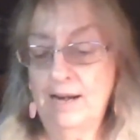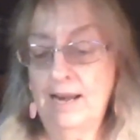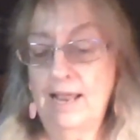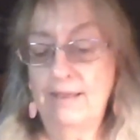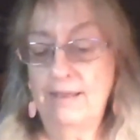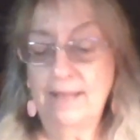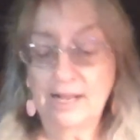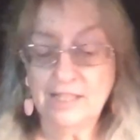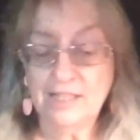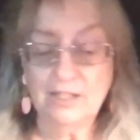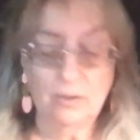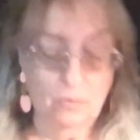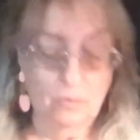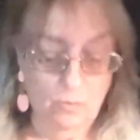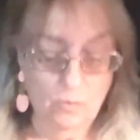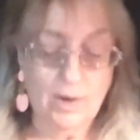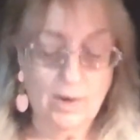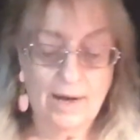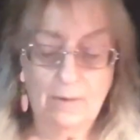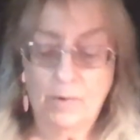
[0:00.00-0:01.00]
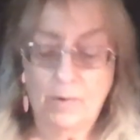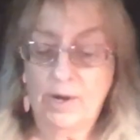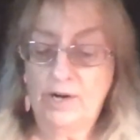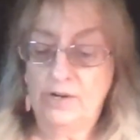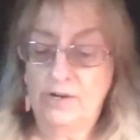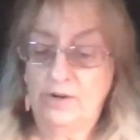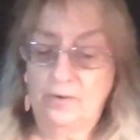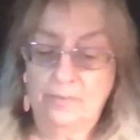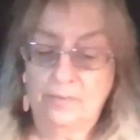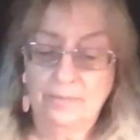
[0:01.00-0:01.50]
And that's what I want
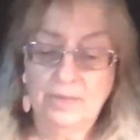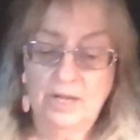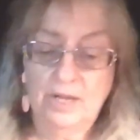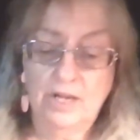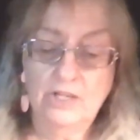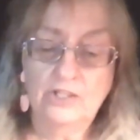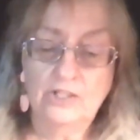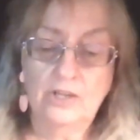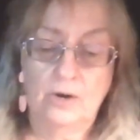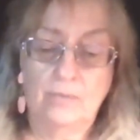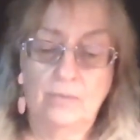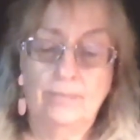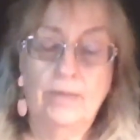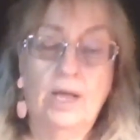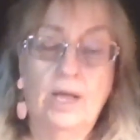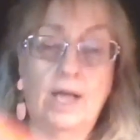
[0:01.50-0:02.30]
to do. So